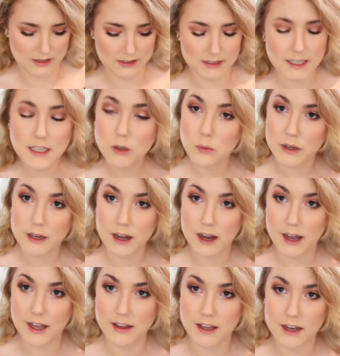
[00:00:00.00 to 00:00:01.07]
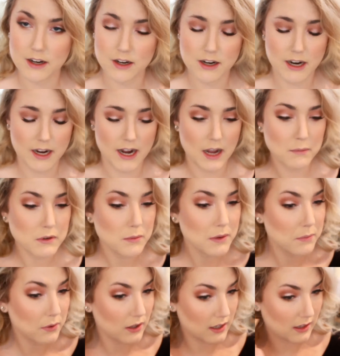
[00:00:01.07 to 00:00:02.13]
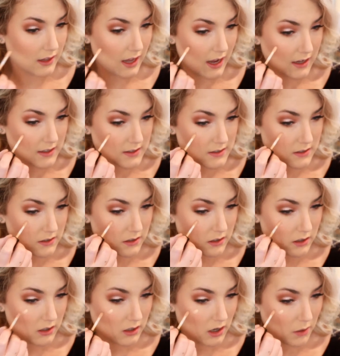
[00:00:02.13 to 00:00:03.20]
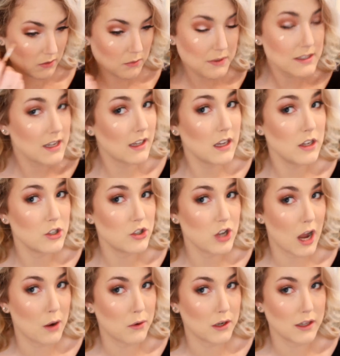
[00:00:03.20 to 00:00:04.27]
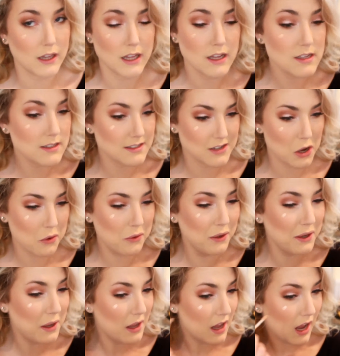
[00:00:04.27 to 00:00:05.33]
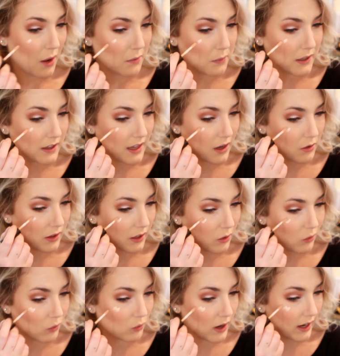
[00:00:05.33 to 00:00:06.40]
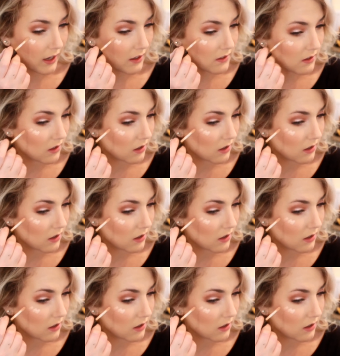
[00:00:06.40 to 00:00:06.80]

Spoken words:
liquid highlighter, and I'm going to be putting that, I'm going to be taking a shower in this. No, I'm putting that like right